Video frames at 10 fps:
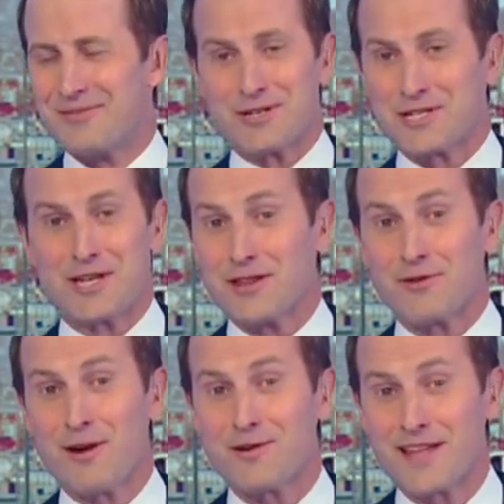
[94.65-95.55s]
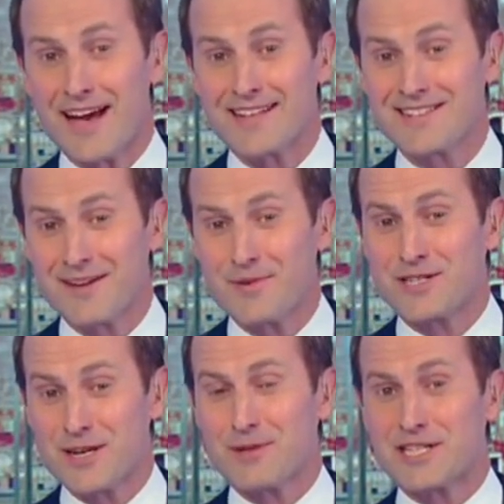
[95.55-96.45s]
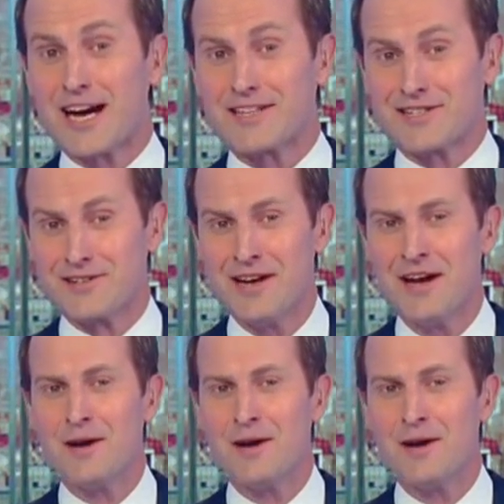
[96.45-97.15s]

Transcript: which is nothing wrong with that. Someone's got to.